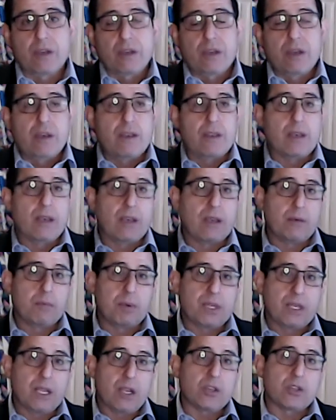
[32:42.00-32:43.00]
than
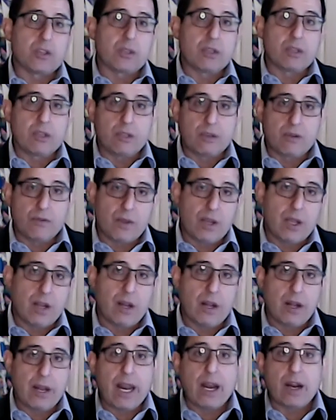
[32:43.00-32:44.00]
potentially
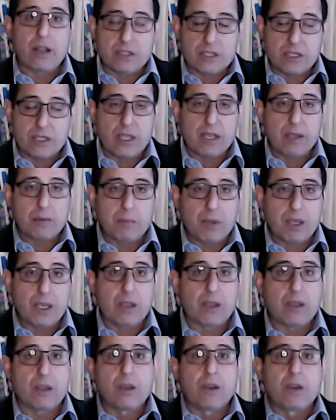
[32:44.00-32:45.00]
an analyst like
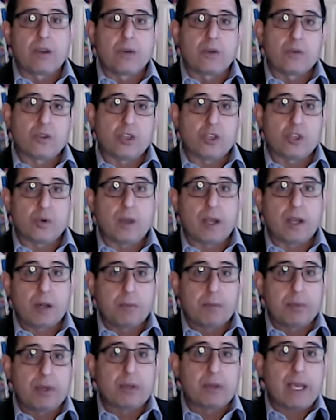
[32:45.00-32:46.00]
me who's just trying to
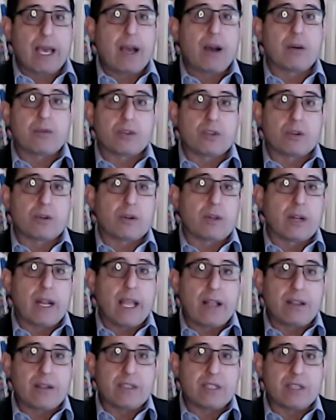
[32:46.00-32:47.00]
build out certain
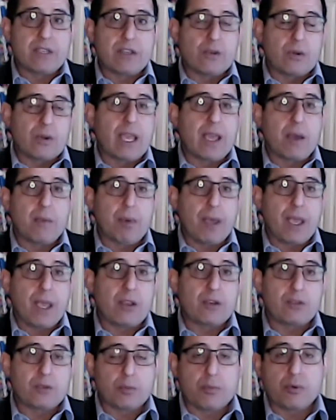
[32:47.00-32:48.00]
analyses or
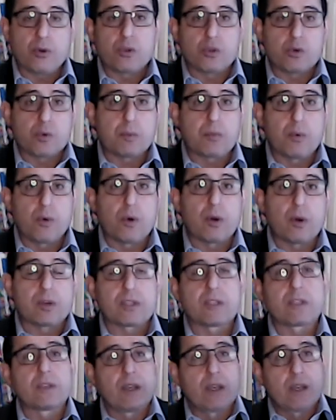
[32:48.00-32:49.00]
campaigns or produce
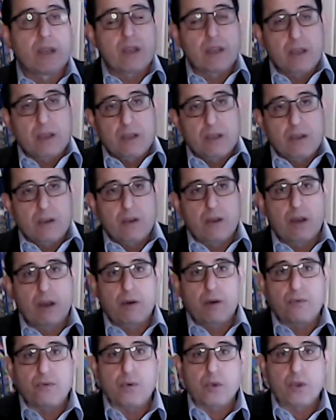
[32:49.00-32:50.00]
reports
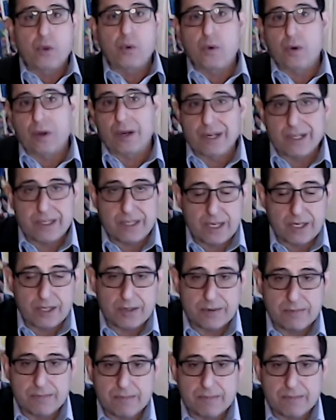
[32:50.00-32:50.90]
for the organization.